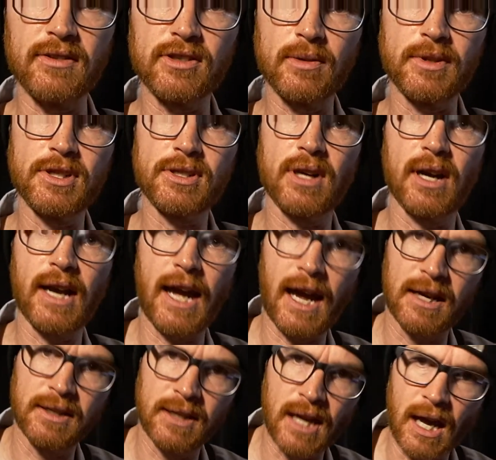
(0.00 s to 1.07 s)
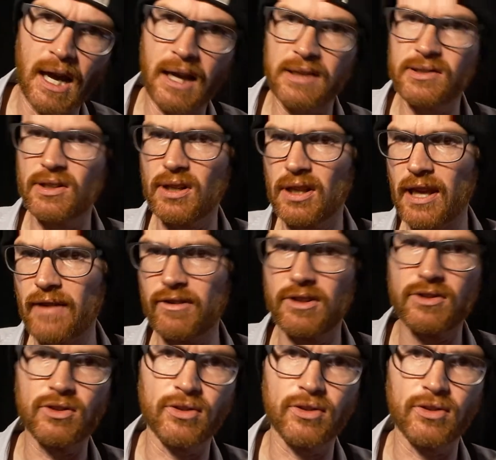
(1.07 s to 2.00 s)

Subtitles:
So when you start adding 9s and 11s